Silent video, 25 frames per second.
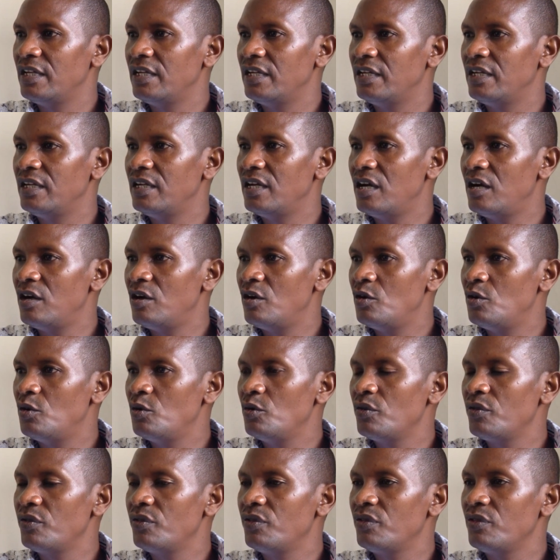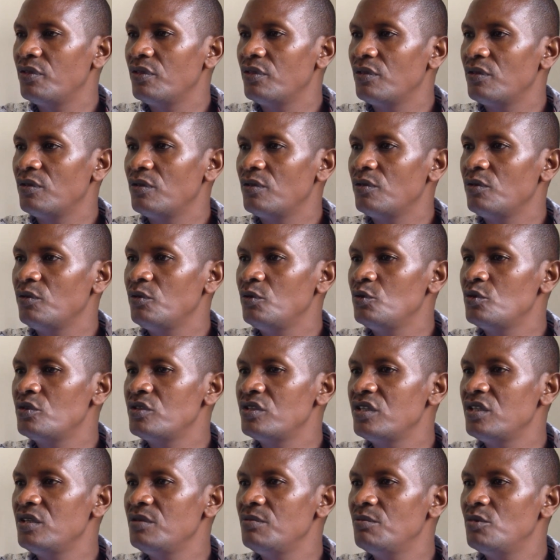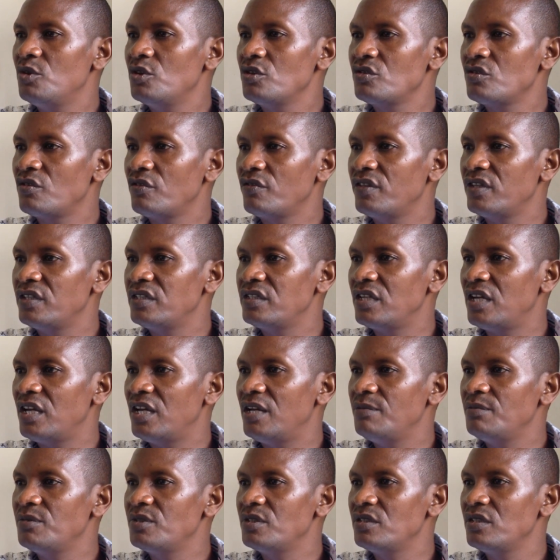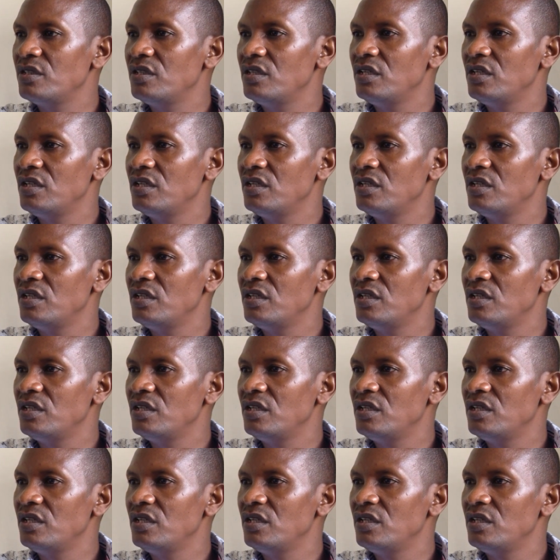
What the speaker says: Now, you see most of the times,